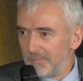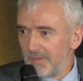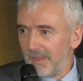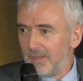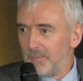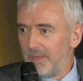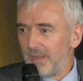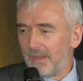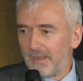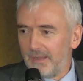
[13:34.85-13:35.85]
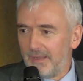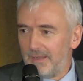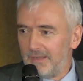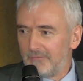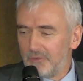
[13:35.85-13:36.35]
Amy,
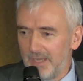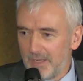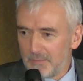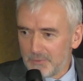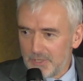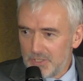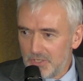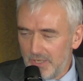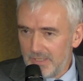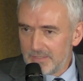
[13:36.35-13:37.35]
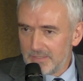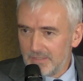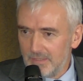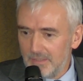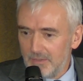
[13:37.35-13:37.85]
I really
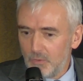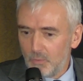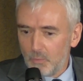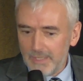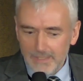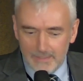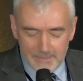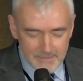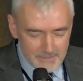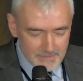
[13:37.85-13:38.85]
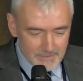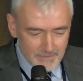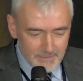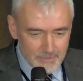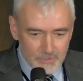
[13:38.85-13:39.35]
appreciate your willingness
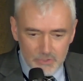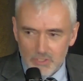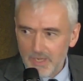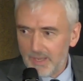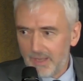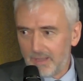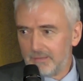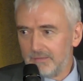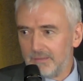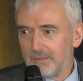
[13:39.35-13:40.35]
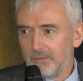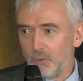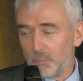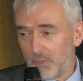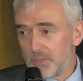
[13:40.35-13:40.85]
to share
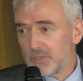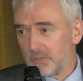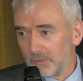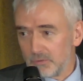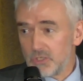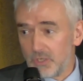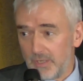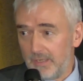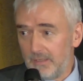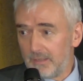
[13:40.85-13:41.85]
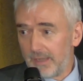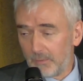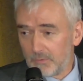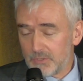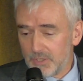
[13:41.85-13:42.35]
your personal journey,
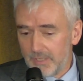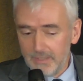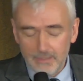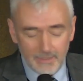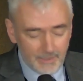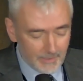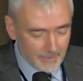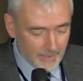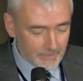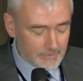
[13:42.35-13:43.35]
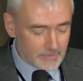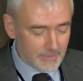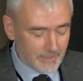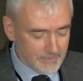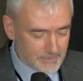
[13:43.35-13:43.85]
health journey, and
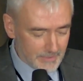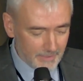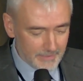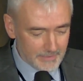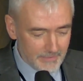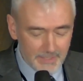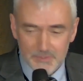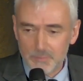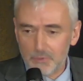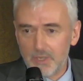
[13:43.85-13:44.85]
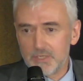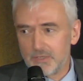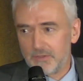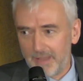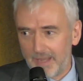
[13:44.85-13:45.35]
the
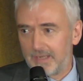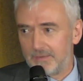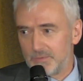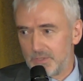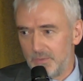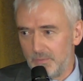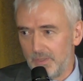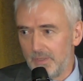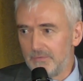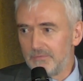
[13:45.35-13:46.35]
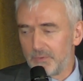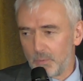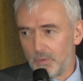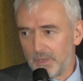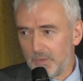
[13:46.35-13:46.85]
inspiration that gives you for
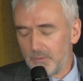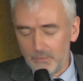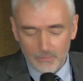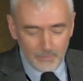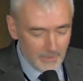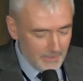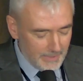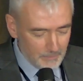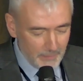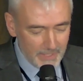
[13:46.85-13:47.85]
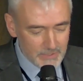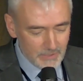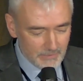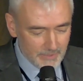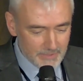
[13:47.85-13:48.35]
the work you do in
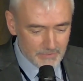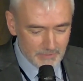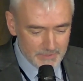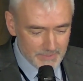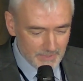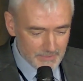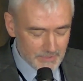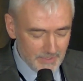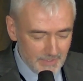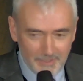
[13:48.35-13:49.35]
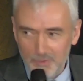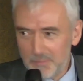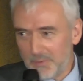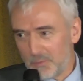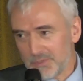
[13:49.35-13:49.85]
patient-oriented research. I
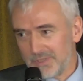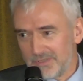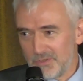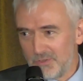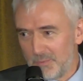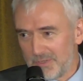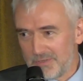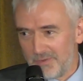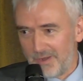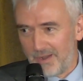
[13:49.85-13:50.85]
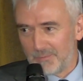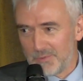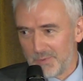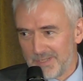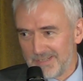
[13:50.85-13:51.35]
hope it wasn't too much of an arm
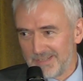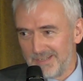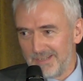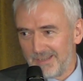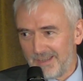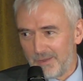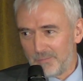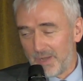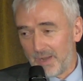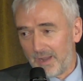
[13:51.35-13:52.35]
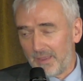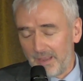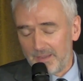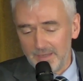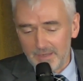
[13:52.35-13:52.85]
twist, but
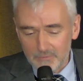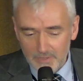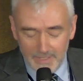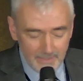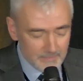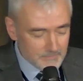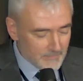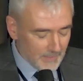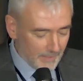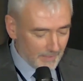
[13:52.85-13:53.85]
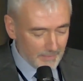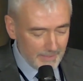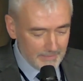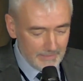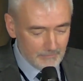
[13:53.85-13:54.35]
I think it really
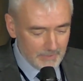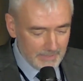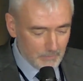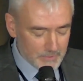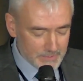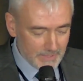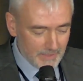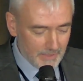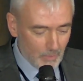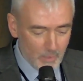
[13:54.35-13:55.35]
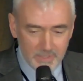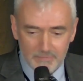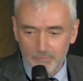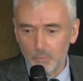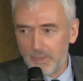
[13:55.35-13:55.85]
was a
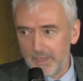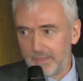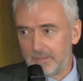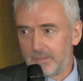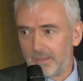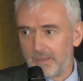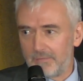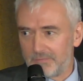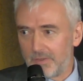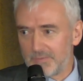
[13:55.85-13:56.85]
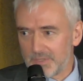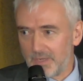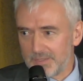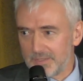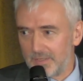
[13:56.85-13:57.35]
wonderful way of
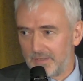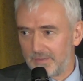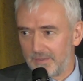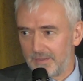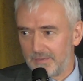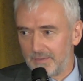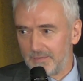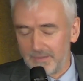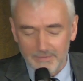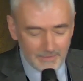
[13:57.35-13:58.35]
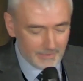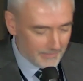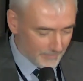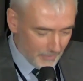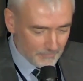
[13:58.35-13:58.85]
starting
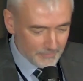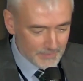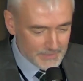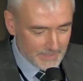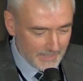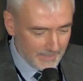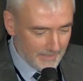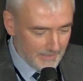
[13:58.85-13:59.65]
the conference today,